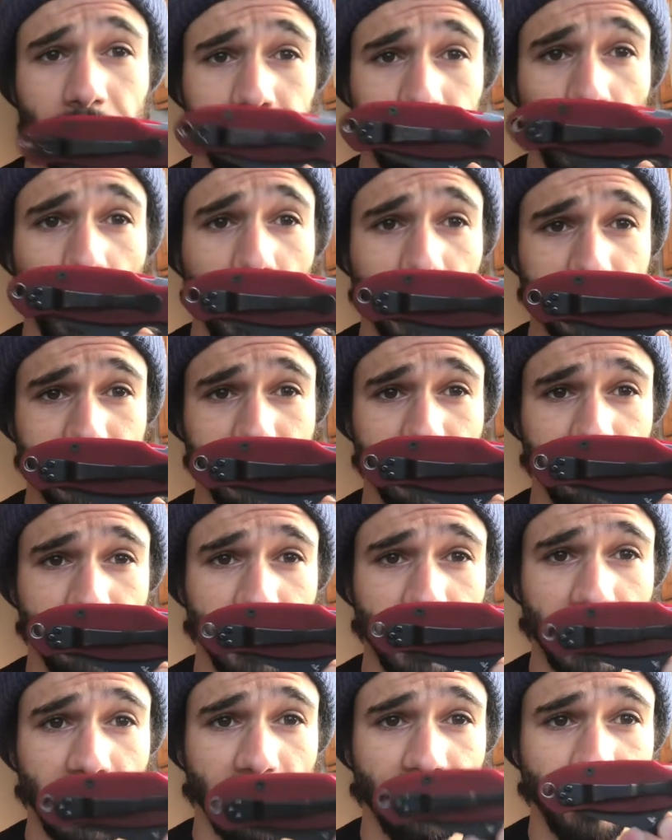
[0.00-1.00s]
positive
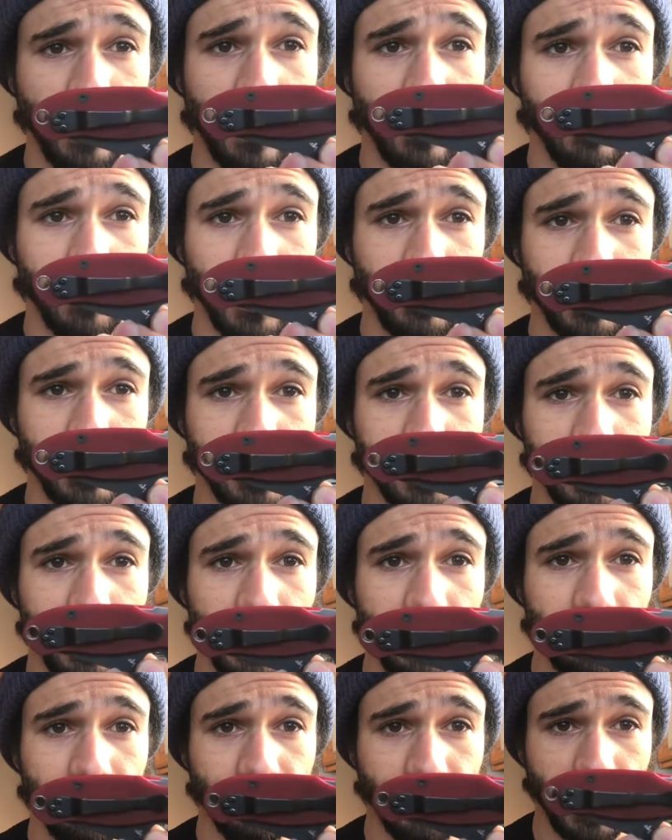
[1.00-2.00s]
thing I found about this
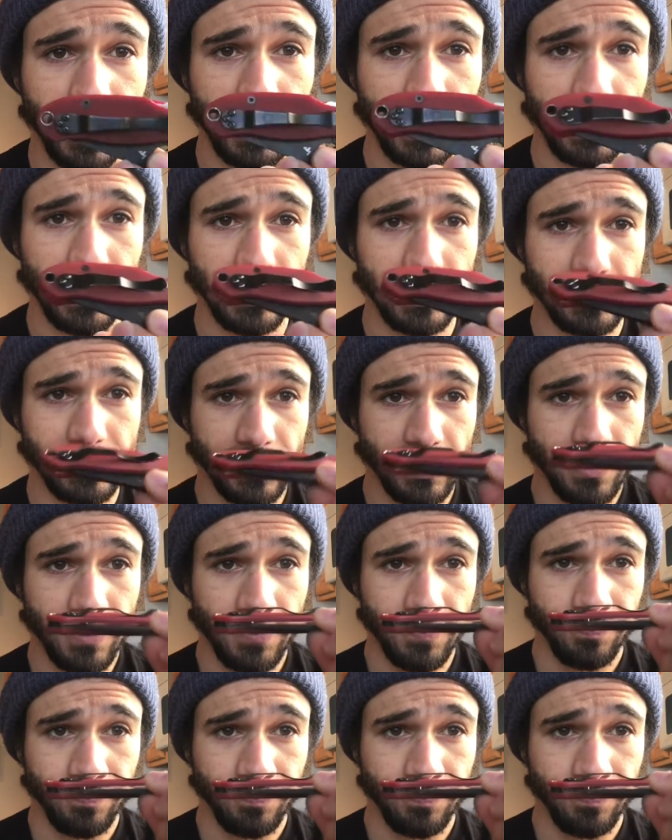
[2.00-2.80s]
clip is